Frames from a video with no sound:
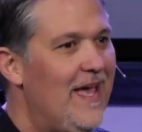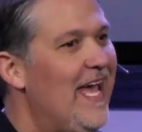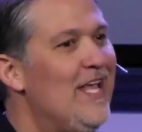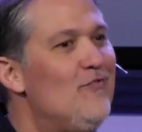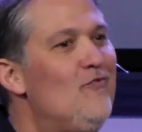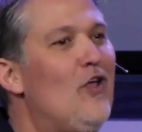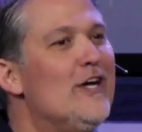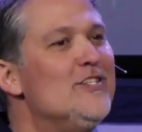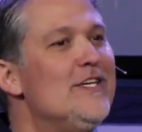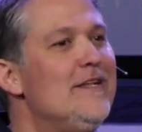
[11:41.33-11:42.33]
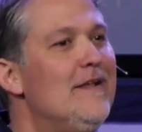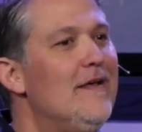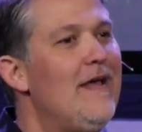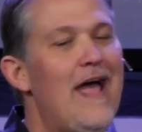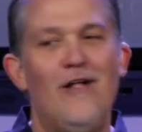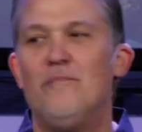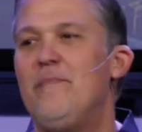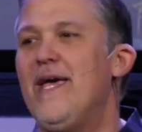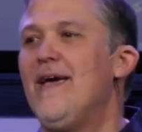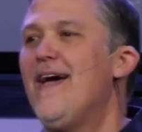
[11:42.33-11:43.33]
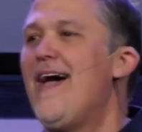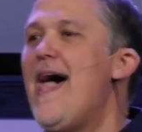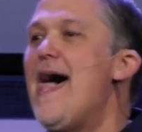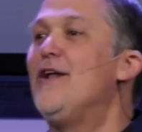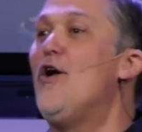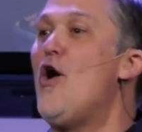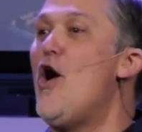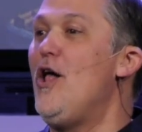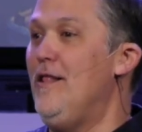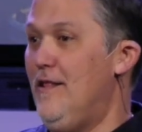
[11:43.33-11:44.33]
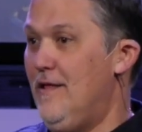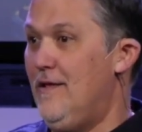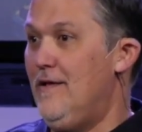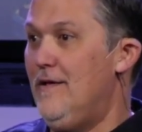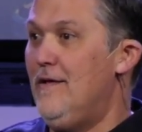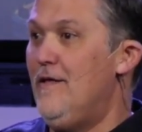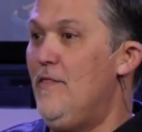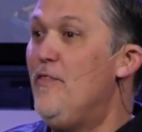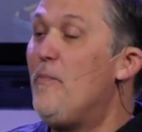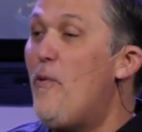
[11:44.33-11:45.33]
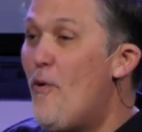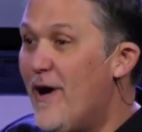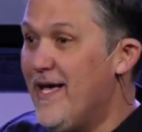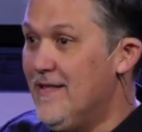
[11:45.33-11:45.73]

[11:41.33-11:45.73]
it doesn't help me at all the point,